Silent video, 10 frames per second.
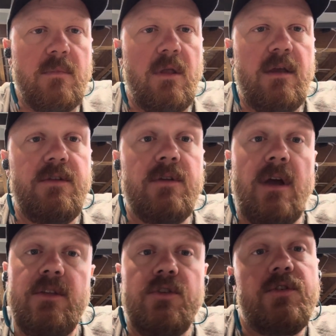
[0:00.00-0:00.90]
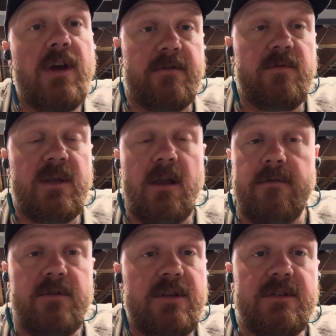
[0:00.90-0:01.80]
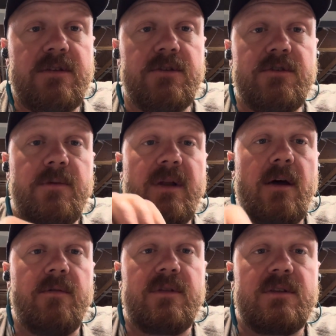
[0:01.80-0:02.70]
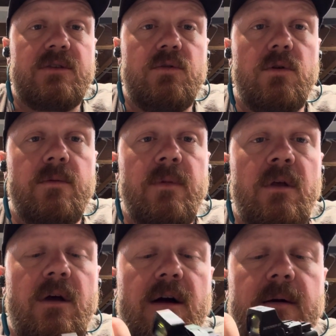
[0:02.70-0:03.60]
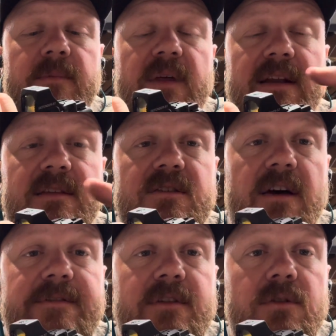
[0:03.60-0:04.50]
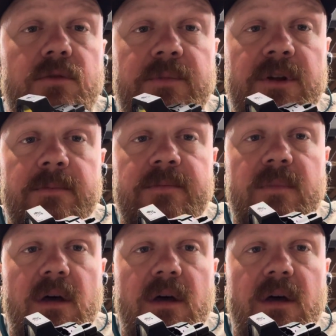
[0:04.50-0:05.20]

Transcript: You do have to be careful. You can still strip it out with this tool. That is soft aluminum.